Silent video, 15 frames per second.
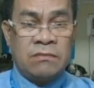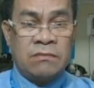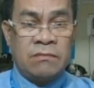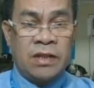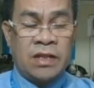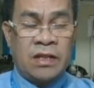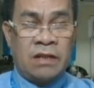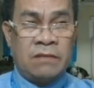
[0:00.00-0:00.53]

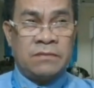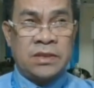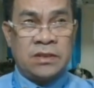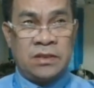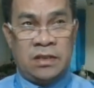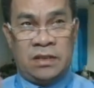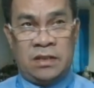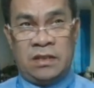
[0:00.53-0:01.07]
becomes
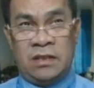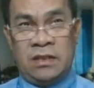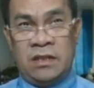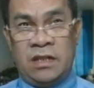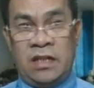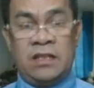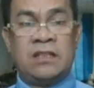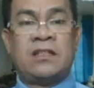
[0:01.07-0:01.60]
the
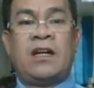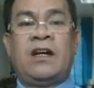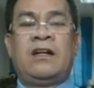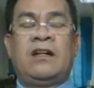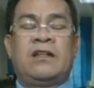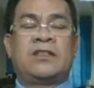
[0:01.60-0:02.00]
entire